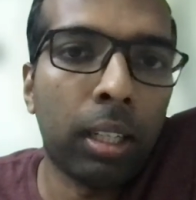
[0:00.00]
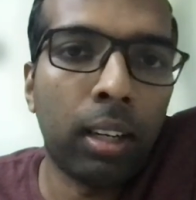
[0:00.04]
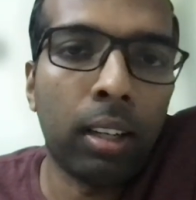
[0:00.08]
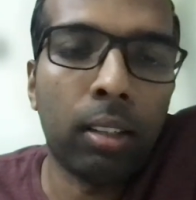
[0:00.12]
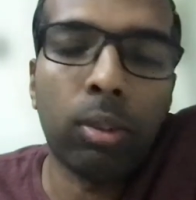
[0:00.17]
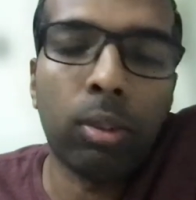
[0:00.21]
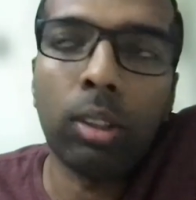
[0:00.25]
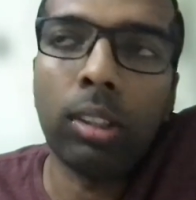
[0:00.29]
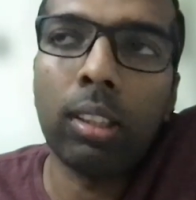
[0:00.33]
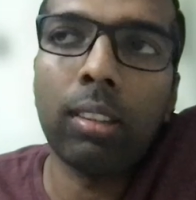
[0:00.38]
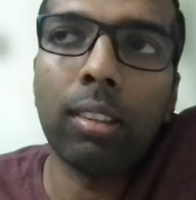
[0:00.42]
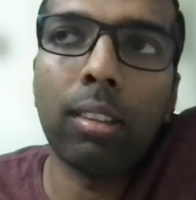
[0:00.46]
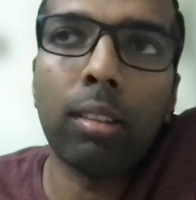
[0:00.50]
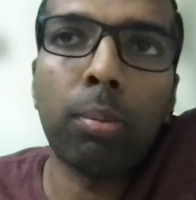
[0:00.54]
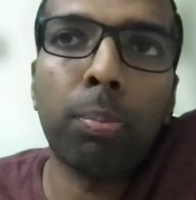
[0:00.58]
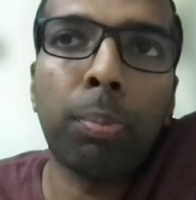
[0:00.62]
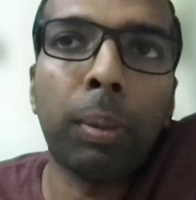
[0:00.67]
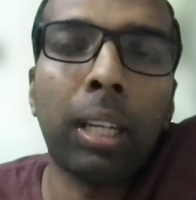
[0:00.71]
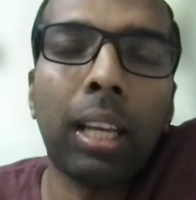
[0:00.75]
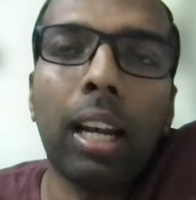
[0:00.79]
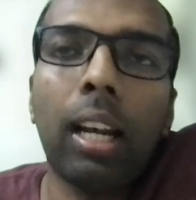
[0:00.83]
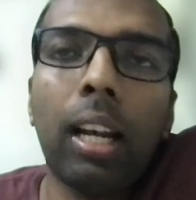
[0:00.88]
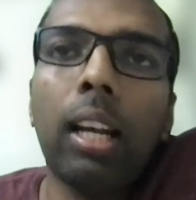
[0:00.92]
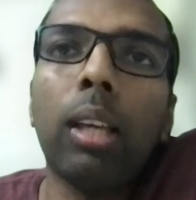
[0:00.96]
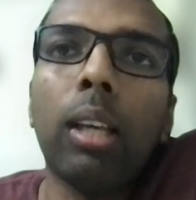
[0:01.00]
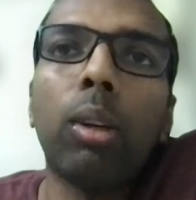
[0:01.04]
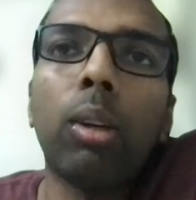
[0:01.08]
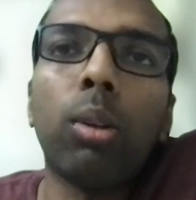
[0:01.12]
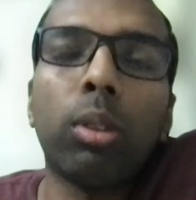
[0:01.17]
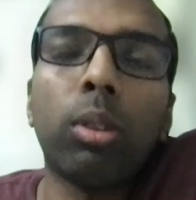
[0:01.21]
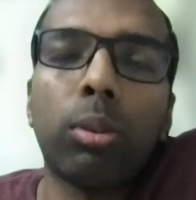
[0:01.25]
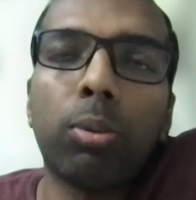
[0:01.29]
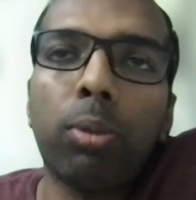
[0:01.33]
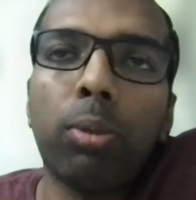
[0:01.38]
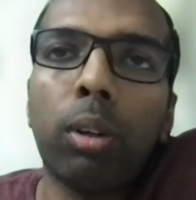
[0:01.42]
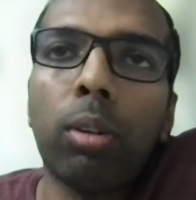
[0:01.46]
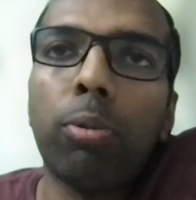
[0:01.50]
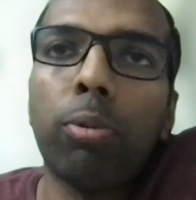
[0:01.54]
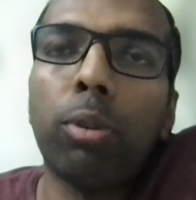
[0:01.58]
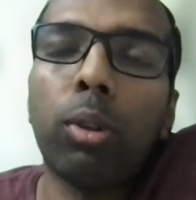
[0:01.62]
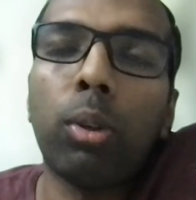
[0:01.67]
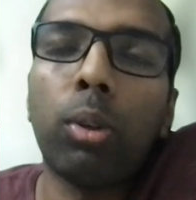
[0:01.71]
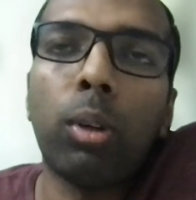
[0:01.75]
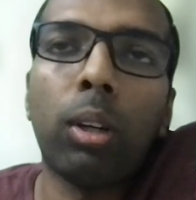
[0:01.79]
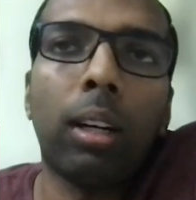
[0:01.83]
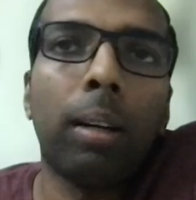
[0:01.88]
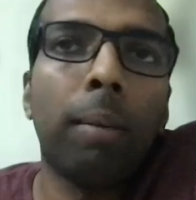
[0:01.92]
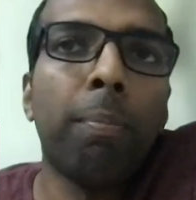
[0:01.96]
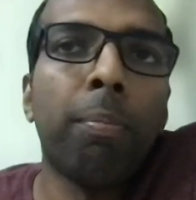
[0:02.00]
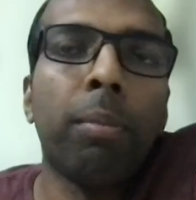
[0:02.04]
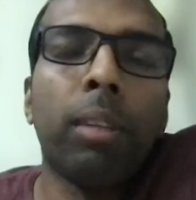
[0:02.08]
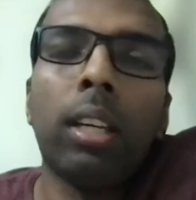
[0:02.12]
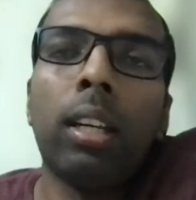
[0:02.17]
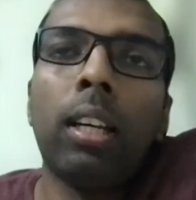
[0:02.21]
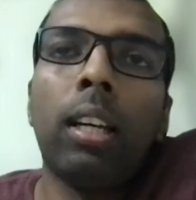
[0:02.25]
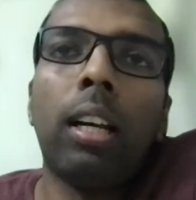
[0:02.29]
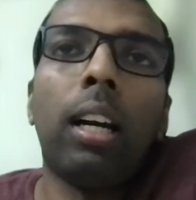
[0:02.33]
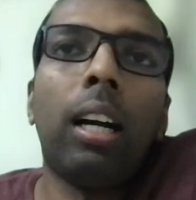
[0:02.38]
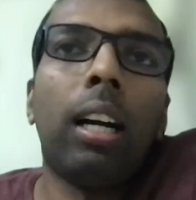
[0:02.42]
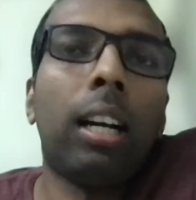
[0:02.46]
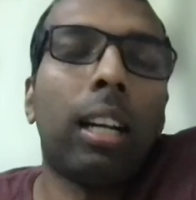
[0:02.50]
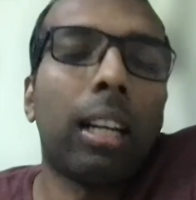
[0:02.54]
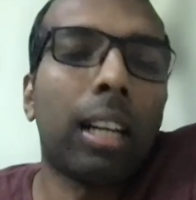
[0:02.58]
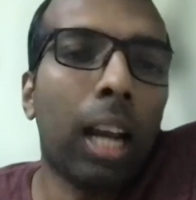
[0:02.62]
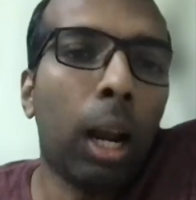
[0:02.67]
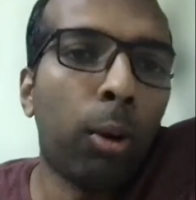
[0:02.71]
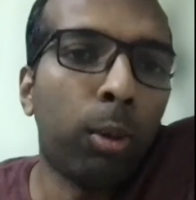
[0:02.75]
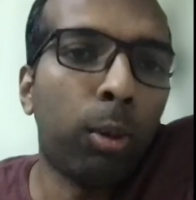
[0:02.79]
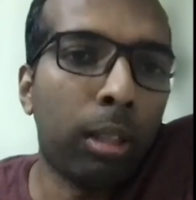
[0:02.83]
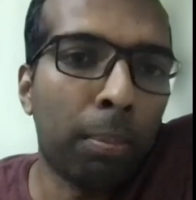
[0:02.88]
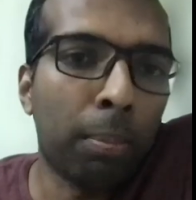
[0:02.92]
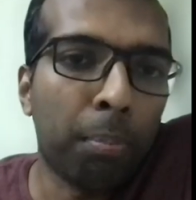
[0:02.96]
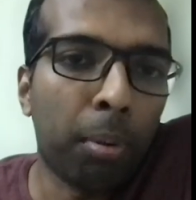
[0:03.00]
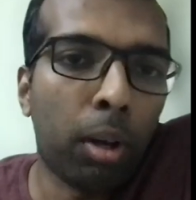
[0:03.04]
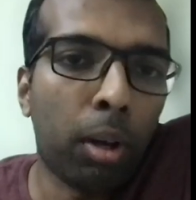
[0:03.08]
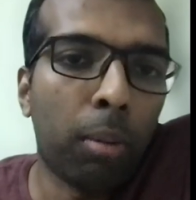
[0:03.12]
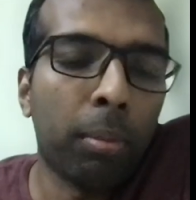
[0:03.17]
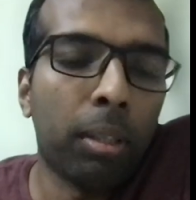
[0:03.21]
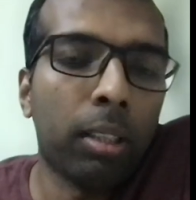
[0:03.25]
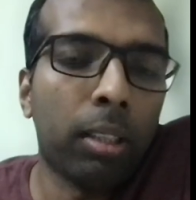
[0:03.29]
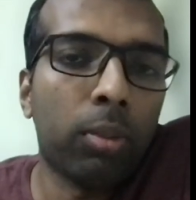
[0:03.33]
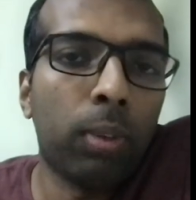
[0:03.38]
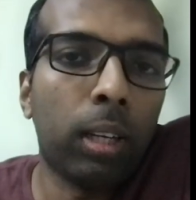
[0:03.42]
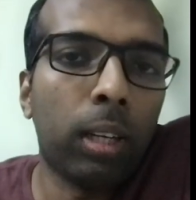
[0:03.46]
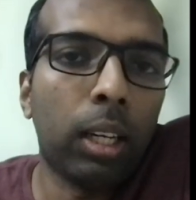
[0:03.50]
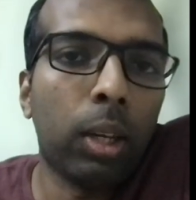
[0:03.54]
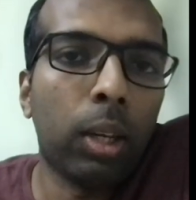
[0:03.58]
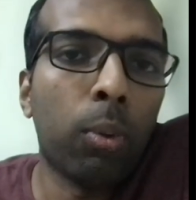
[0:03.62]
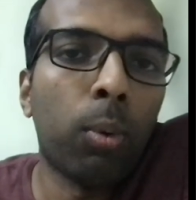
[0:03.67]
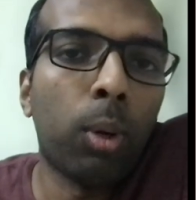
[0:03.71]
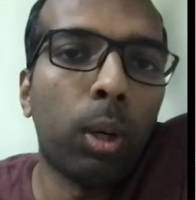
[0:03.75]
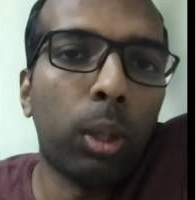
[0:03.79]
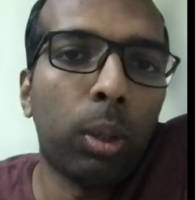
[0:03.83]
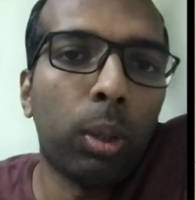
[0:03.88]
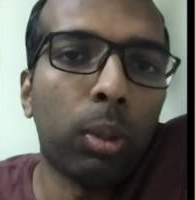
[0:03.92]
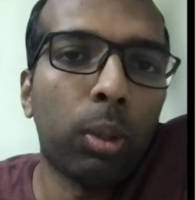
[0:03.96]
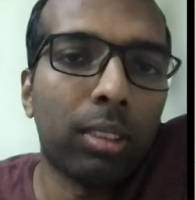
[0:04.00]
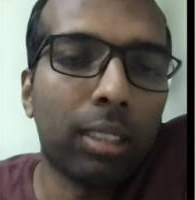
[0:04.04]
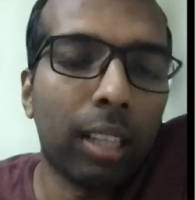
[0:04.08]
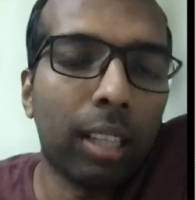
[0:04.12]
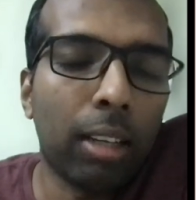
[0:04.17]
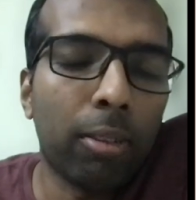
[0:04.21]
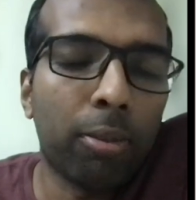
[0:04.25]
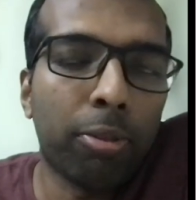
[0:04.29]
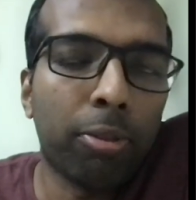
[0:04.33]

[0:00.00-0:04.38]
So this is particularly useful for cloud deployments where you want to save